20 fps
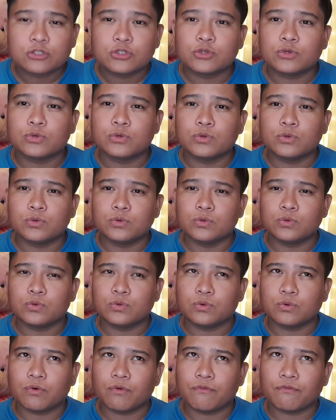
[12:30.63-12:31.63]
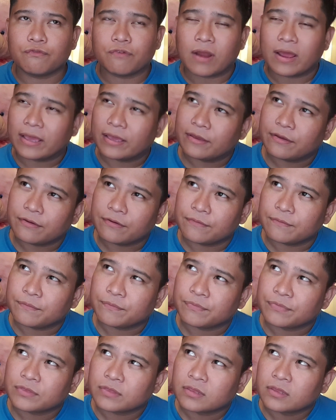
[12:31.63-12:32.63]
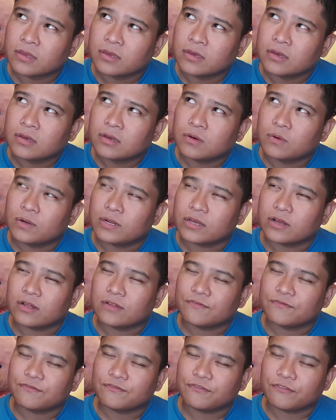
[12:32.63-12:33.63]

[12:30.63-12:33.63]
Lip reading: to frying a